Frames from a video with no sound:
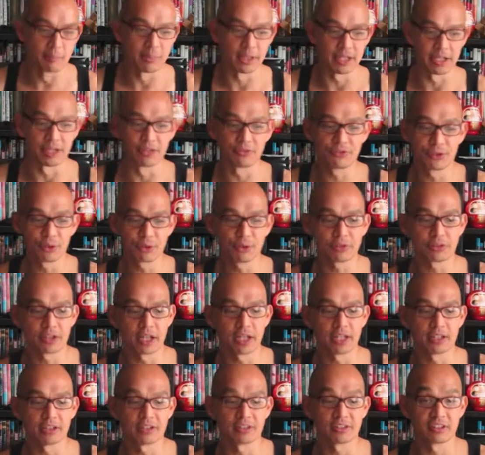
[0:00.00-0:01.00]
But if there's
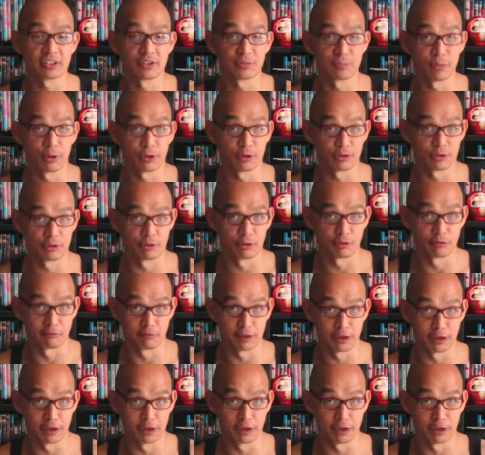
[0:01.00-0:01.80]
any stiff parts to the